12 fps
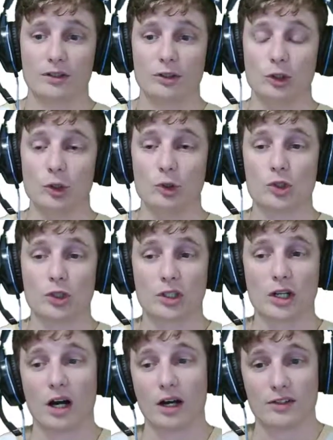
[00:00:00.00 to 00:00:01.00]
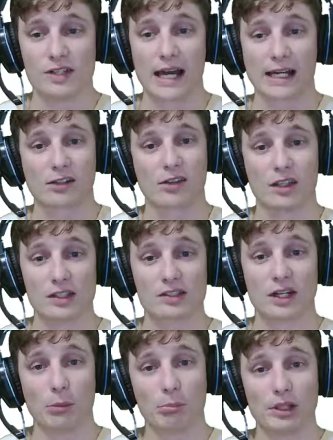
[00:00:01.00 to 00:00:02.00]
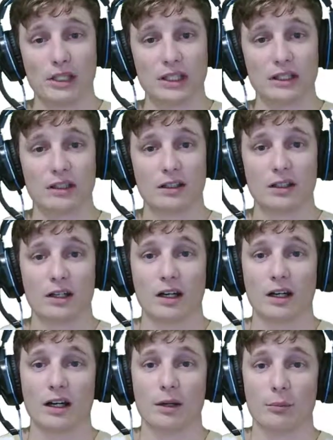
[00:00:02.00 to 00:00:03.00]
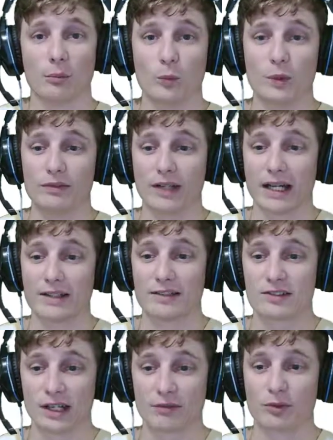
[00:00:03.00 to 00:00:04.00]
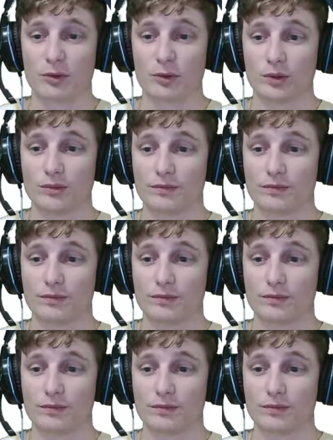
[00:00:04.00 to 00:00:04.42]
you should contact this company. We've had several